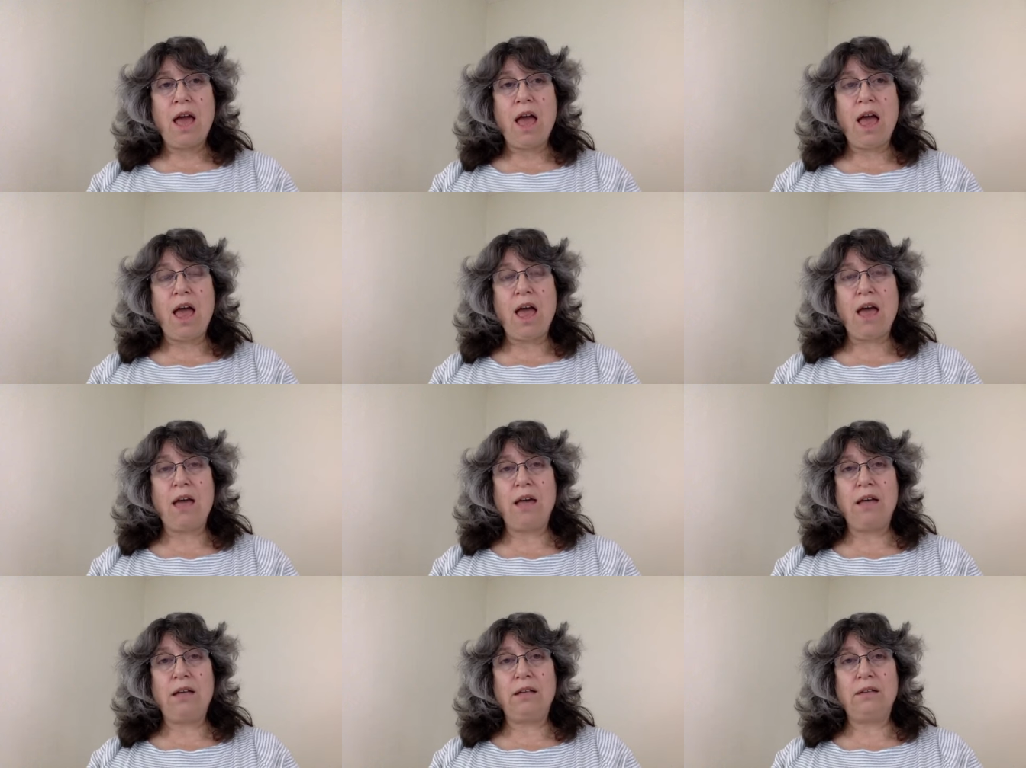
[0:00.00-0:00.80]

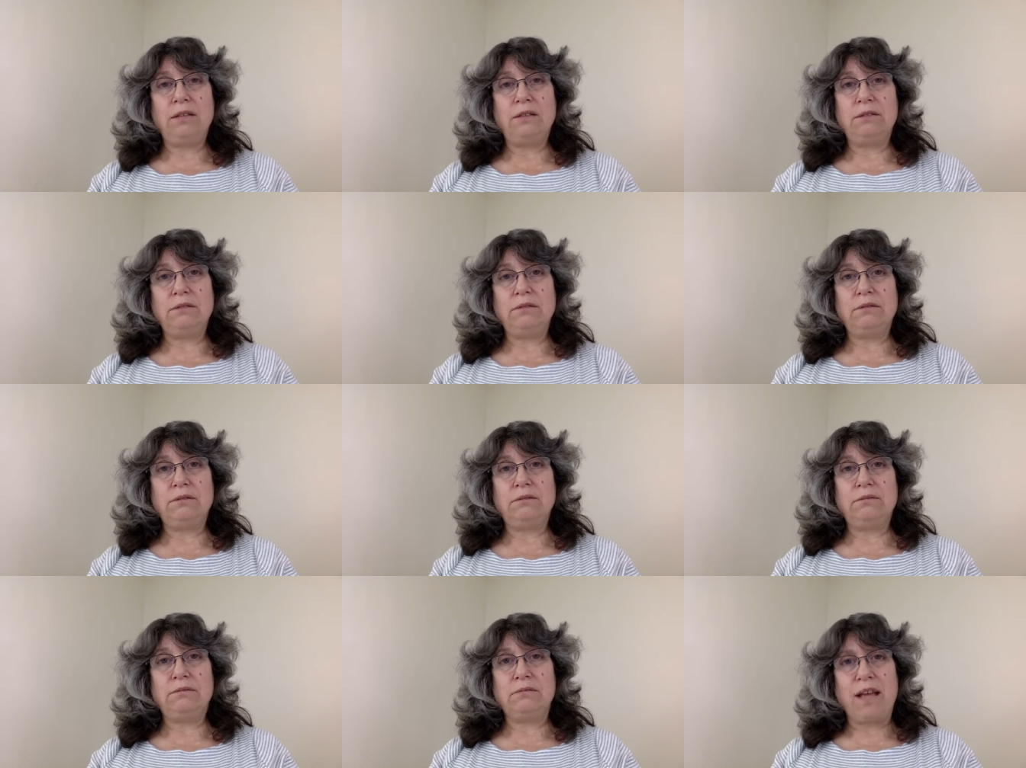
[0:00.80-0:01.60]
And
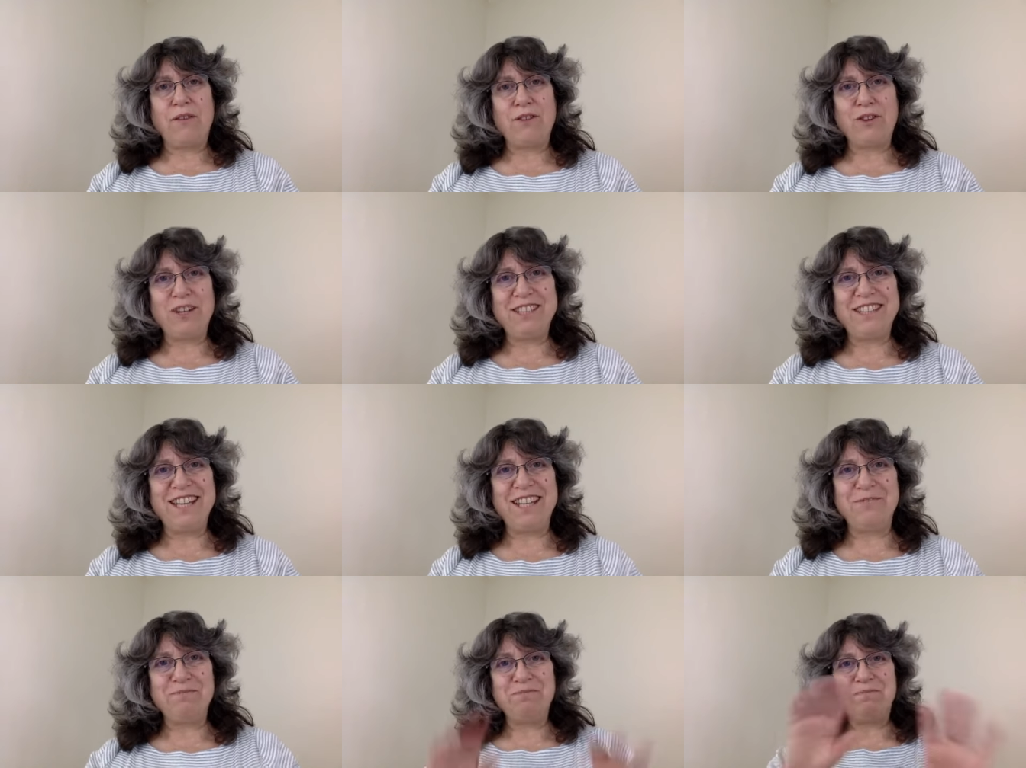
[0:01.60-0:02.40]
have a great
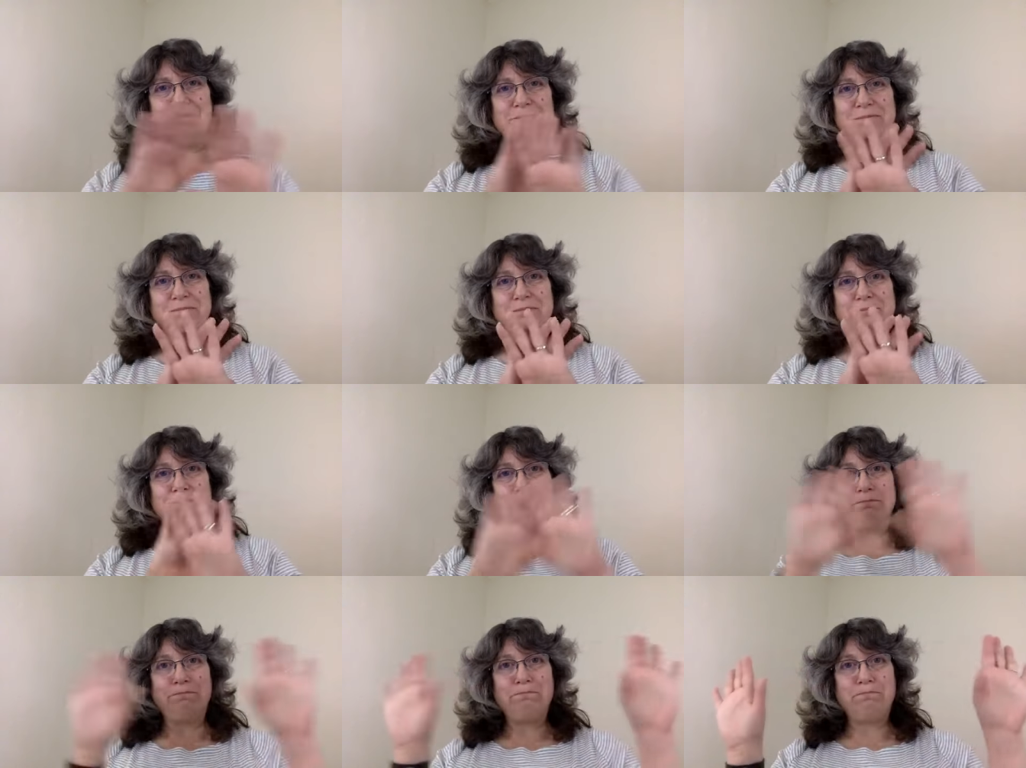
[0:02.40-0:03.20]
day.
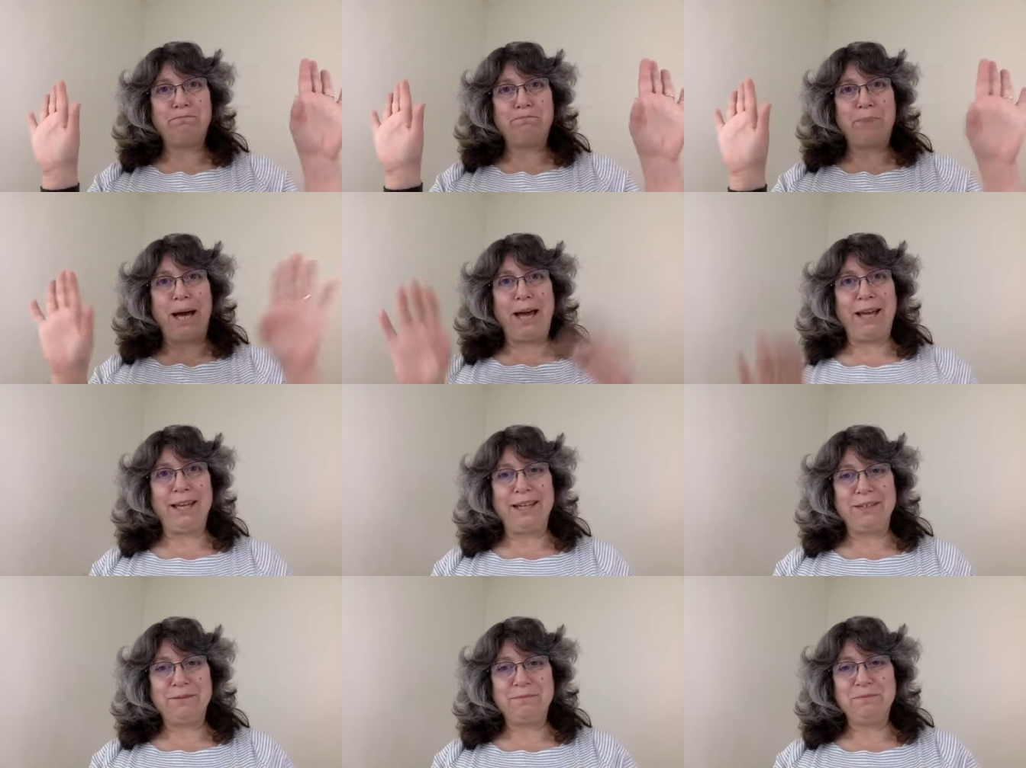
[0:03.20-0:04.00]

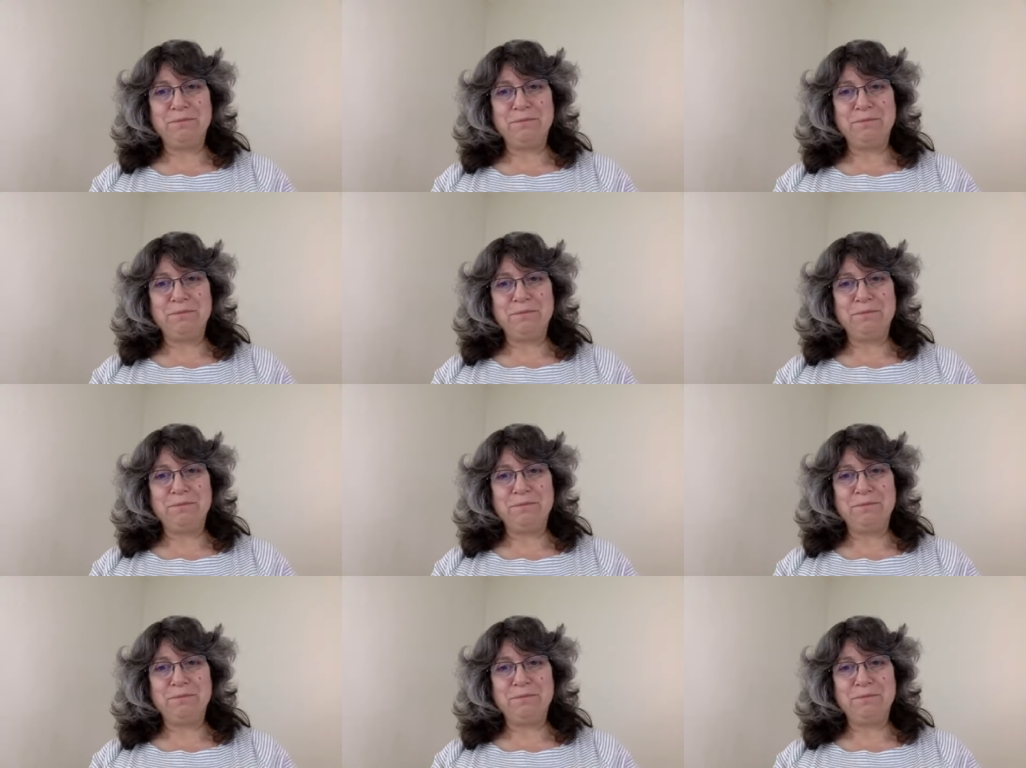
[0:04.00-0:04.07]
Bye.